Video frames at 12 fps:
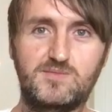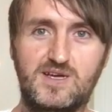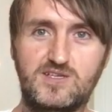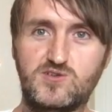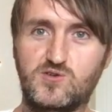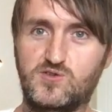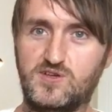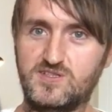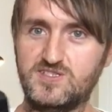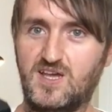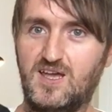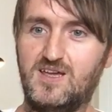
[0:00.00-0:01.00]
to make sure
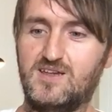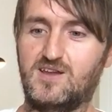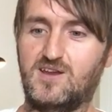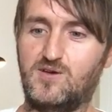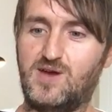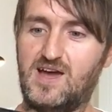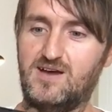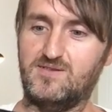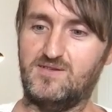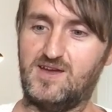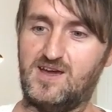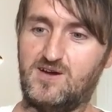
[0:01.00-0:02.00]
that you know our,
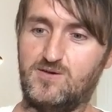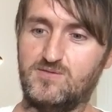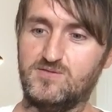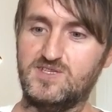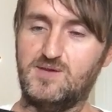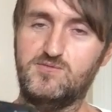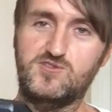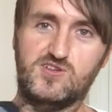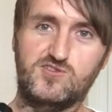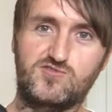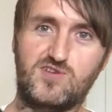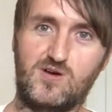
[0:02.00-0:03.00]
our temperature
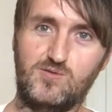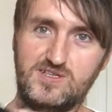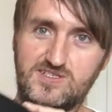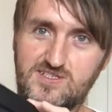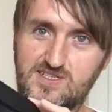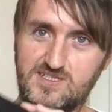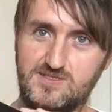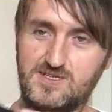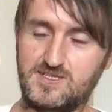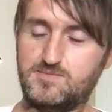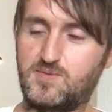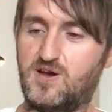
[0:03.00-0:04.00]
control is, is
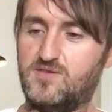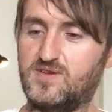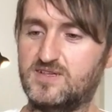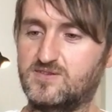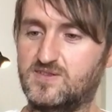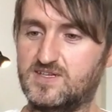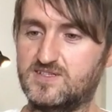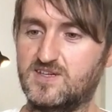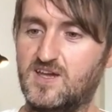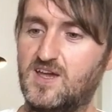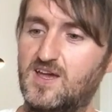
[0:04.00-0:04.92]
is perfect on this.